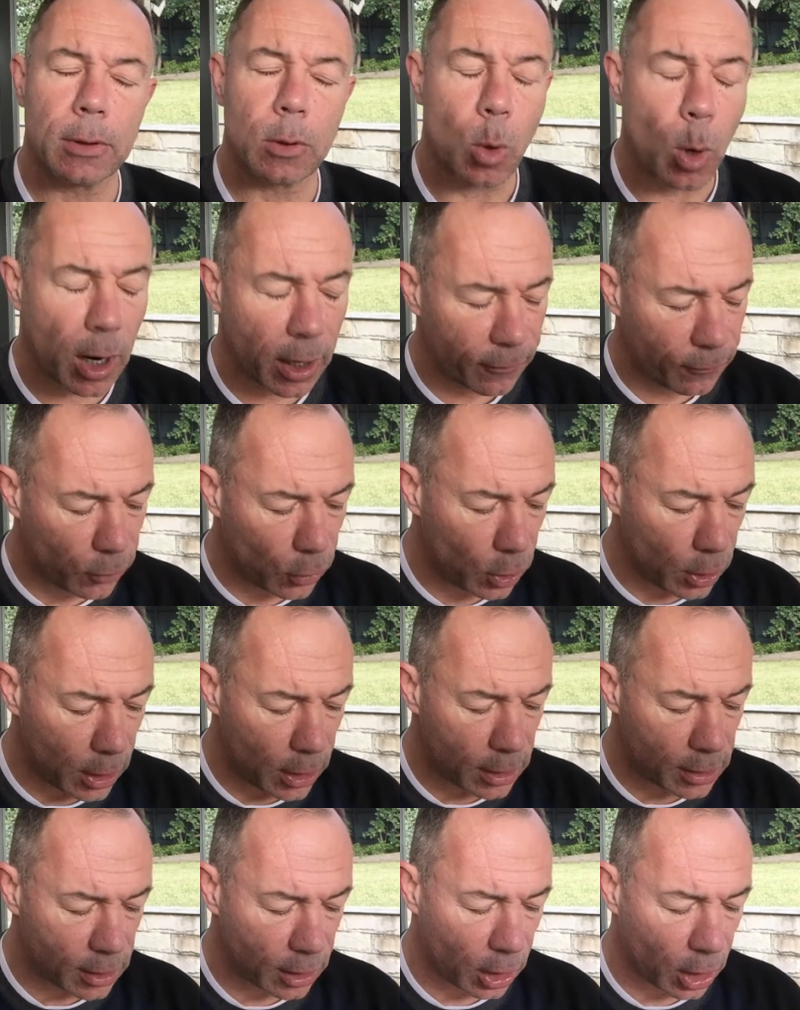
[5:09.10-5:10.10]
quite a few
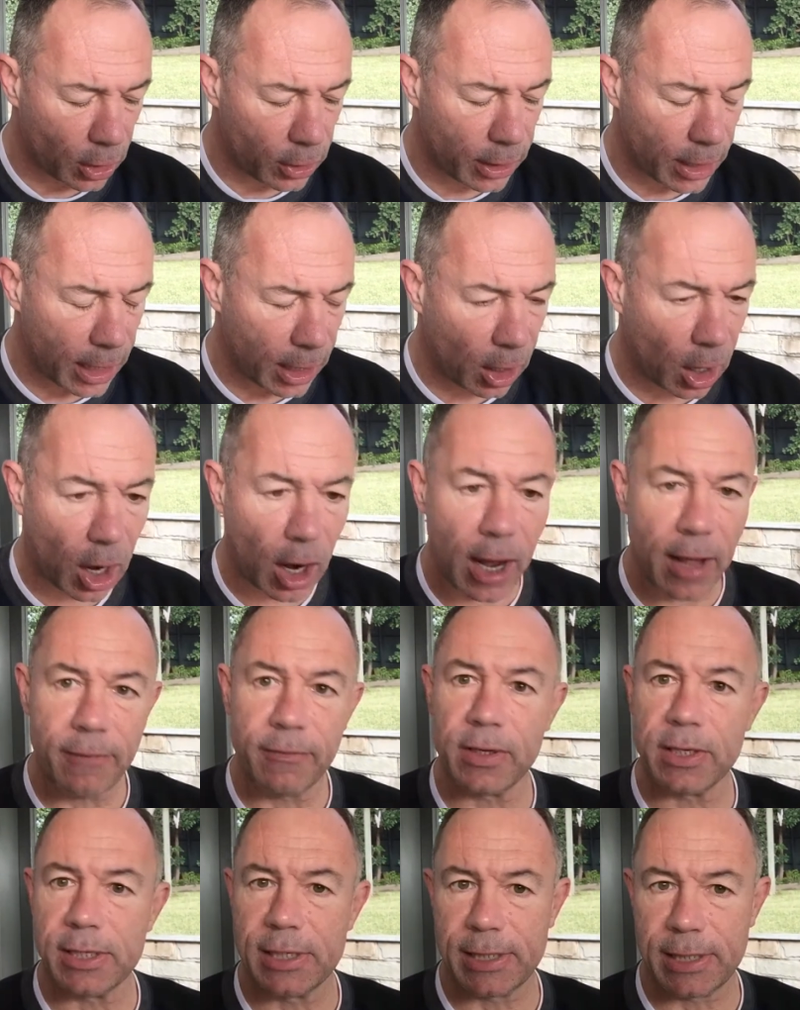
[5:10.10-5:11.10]
years ago now,
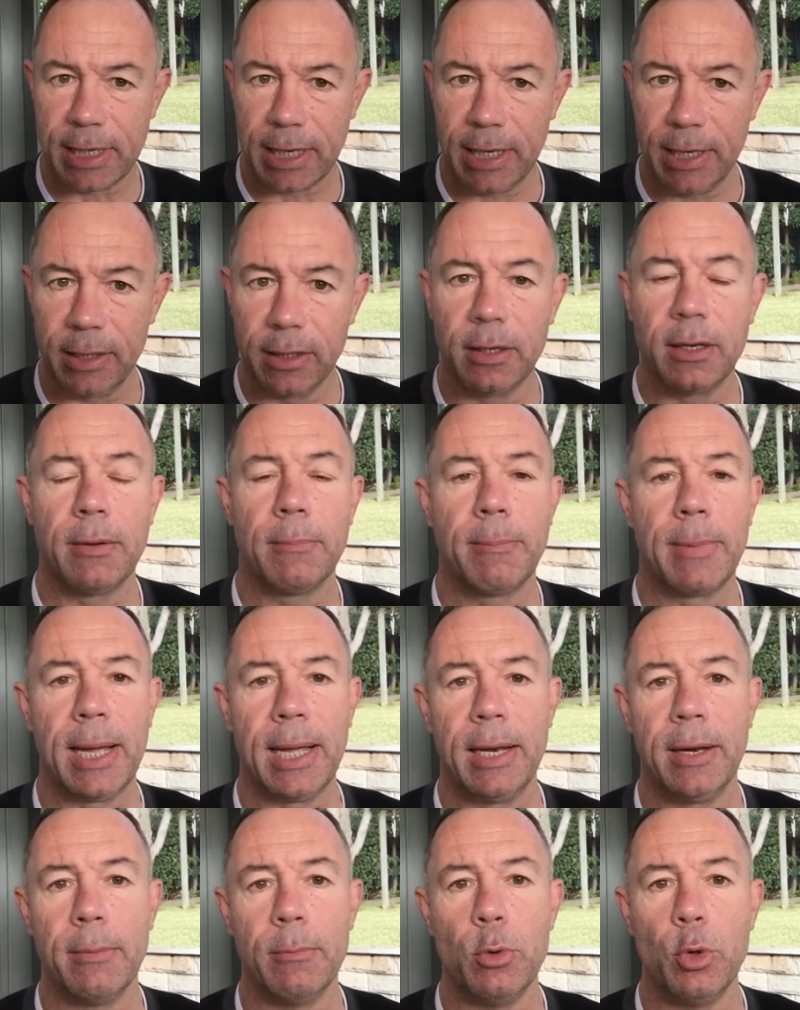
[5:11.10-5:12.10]
Ivan Sen
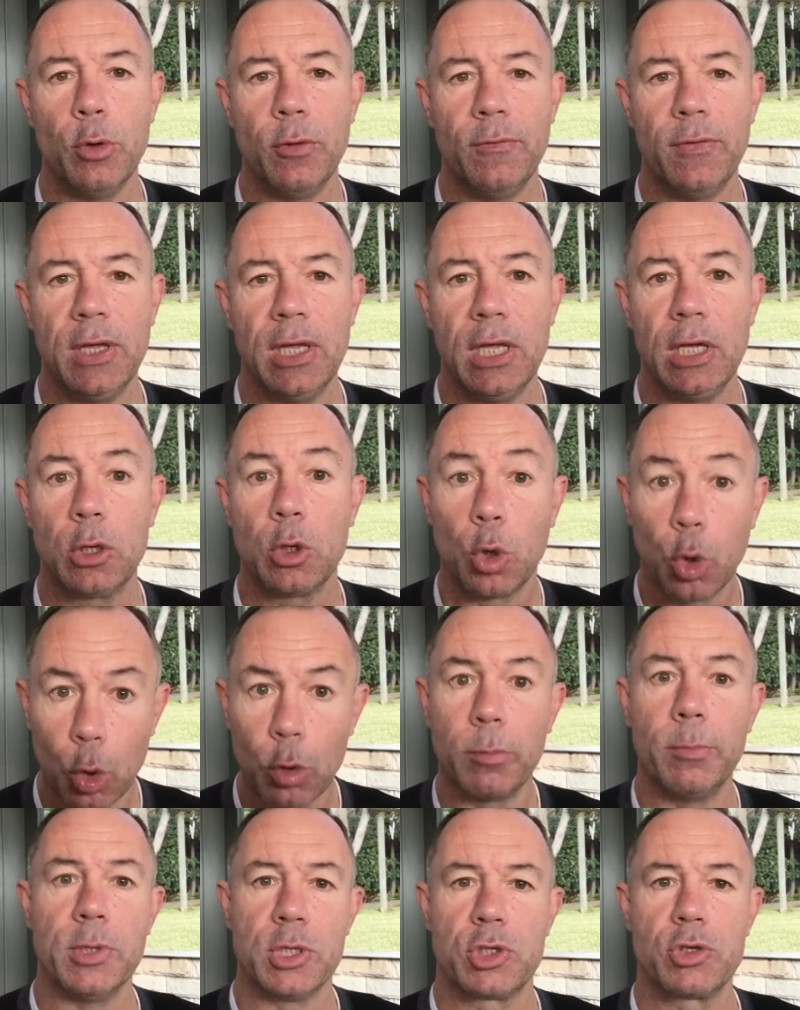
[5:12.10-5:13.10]
made a movie
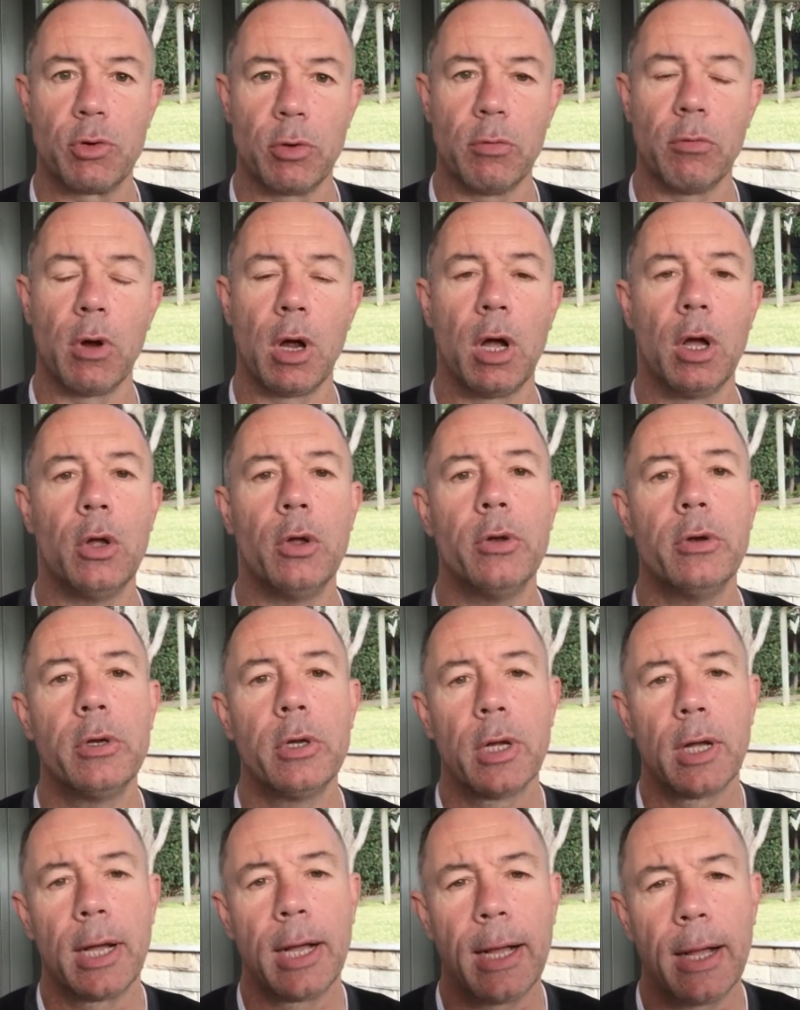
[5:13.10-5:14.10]
called Mystery Road,
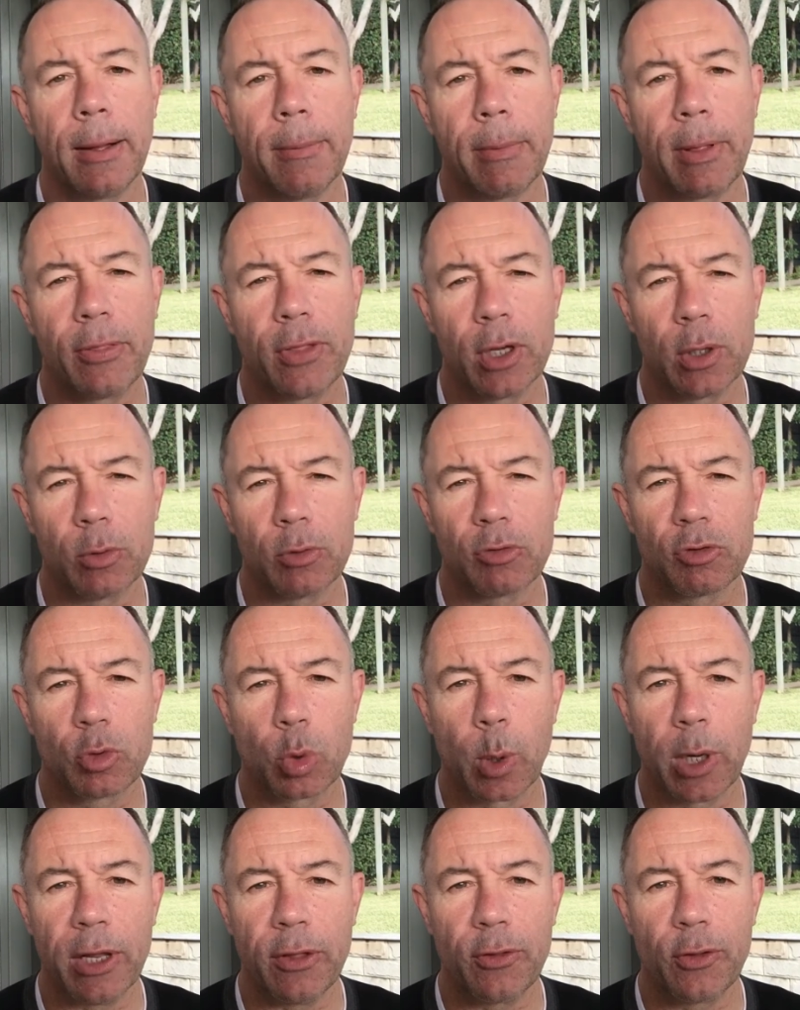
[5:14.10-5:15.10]
I think it was
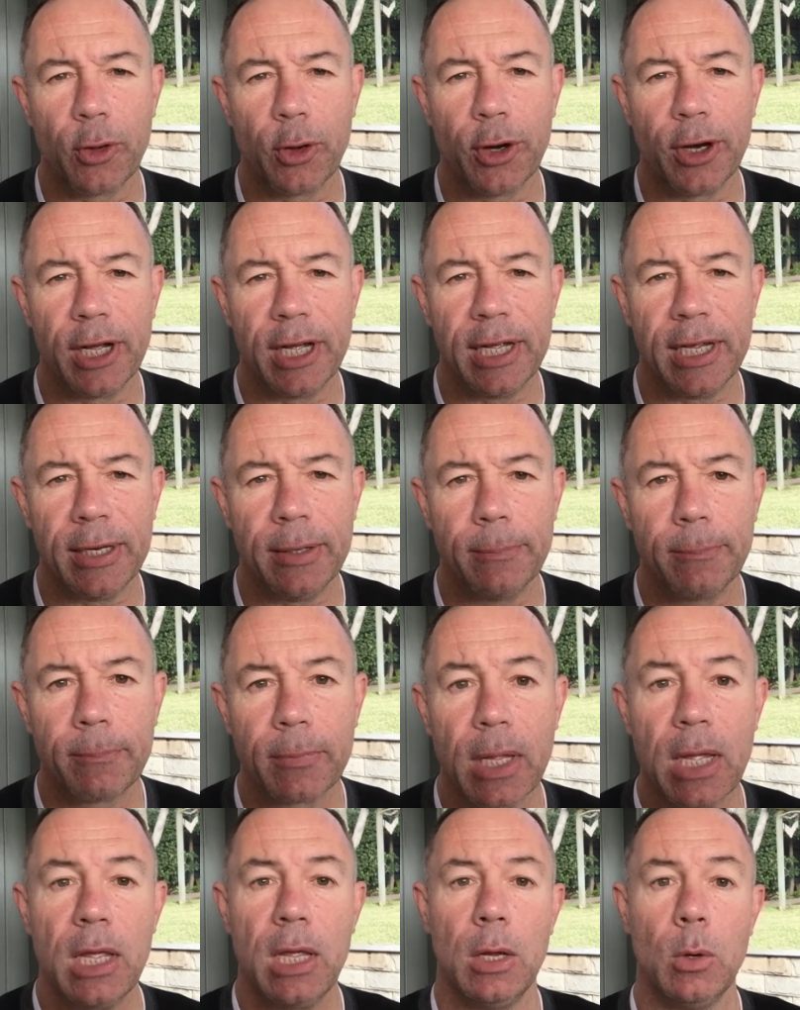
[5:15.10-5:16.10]
2013,
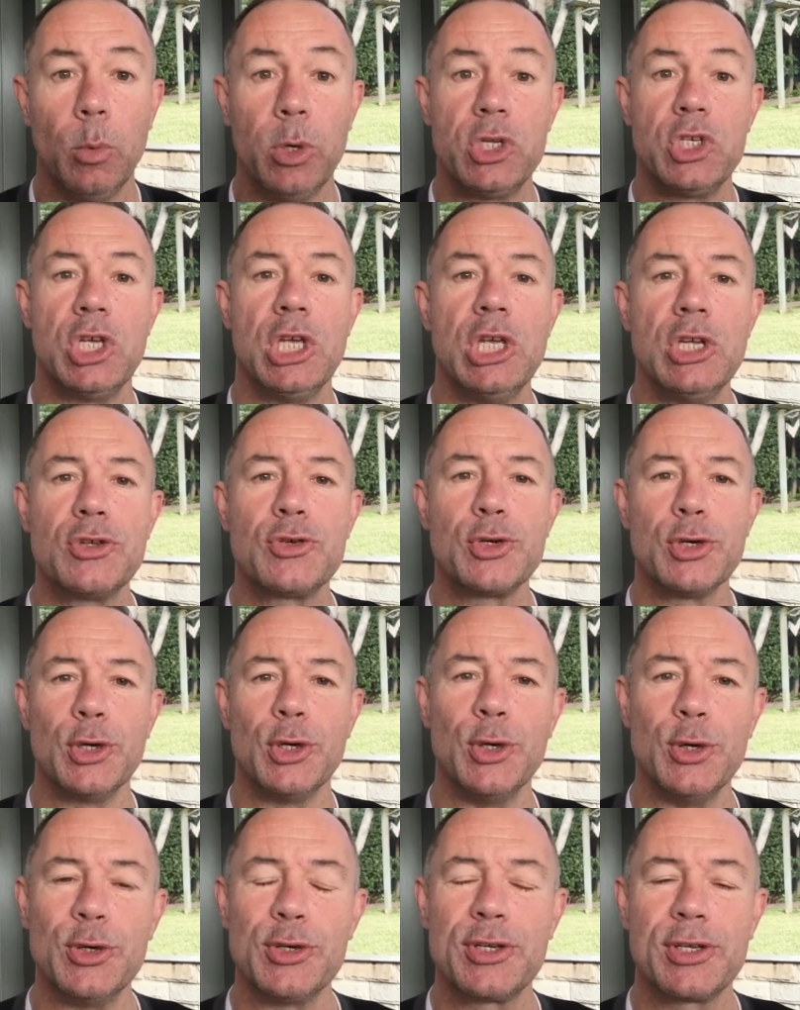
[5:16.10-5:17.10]
in which he
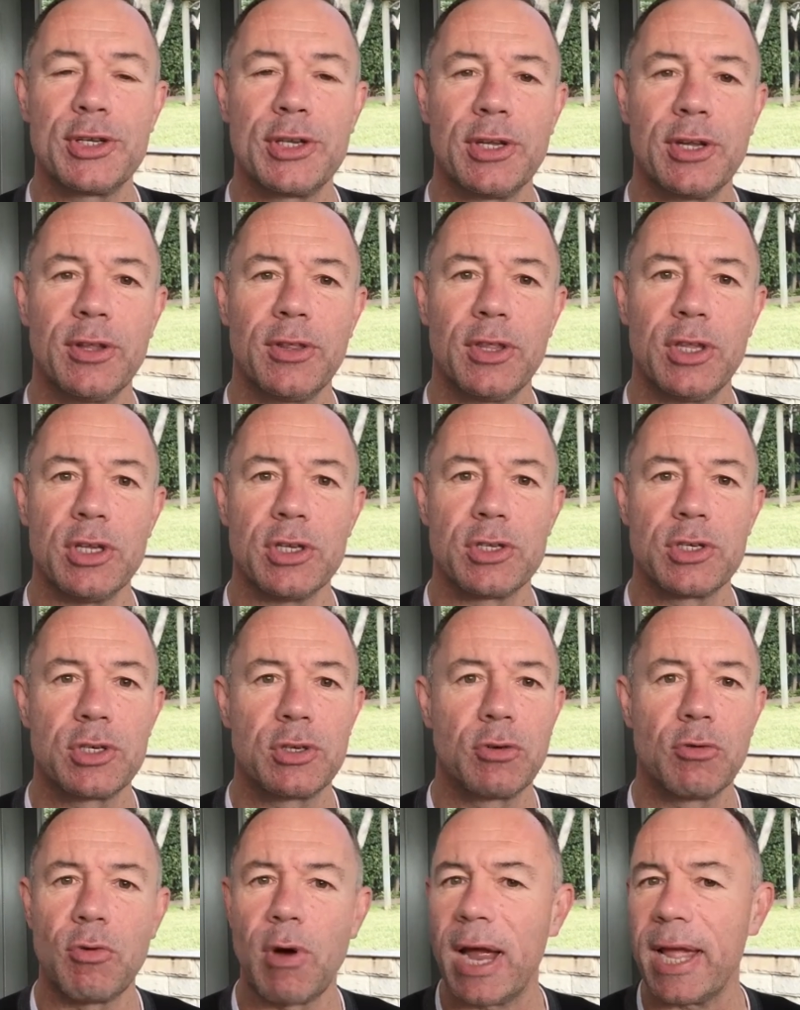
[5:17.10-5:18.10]
introduced this
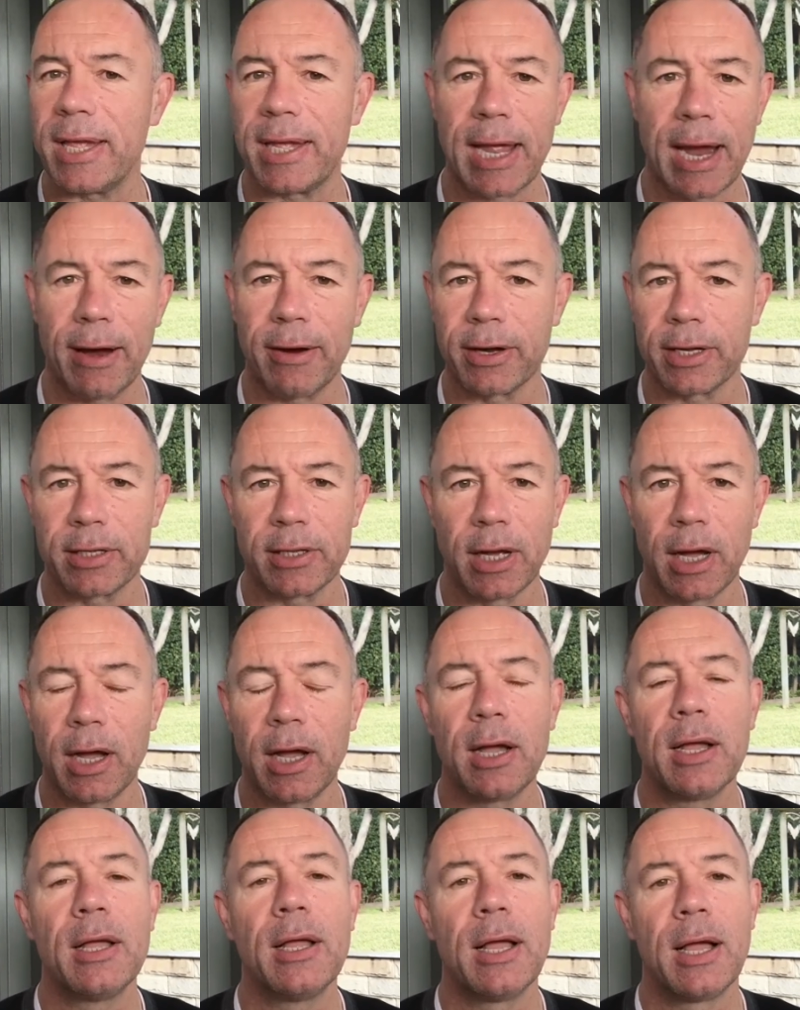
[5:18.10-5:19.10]
great
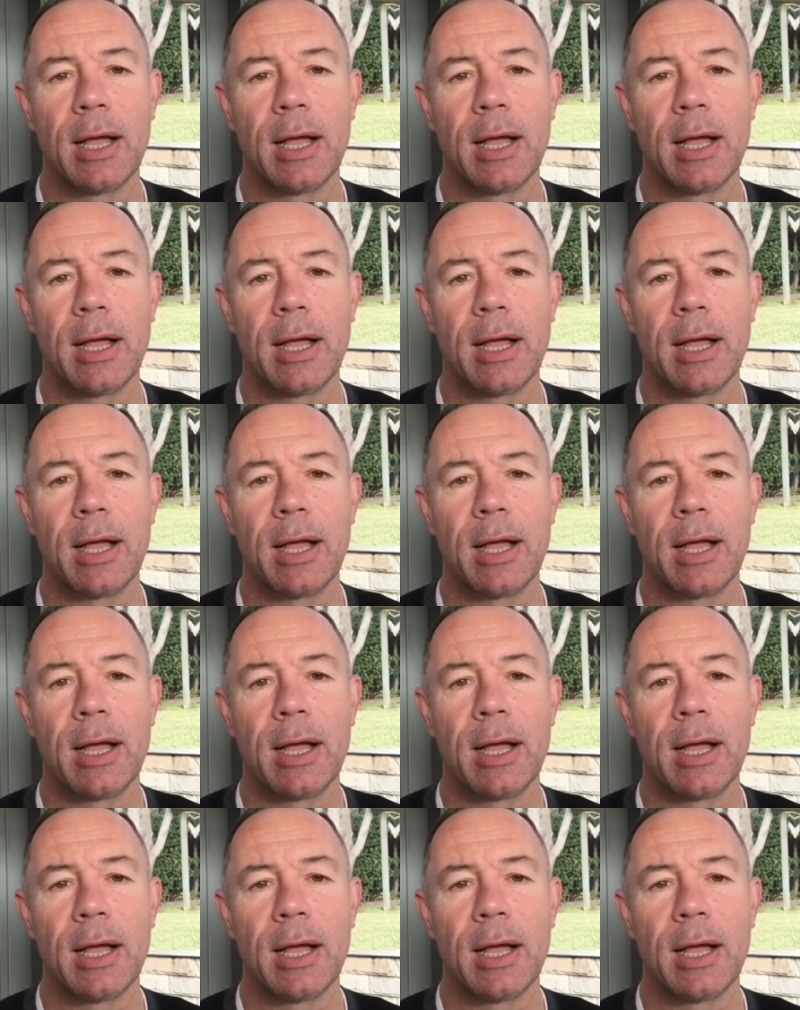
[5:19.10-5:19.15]
character,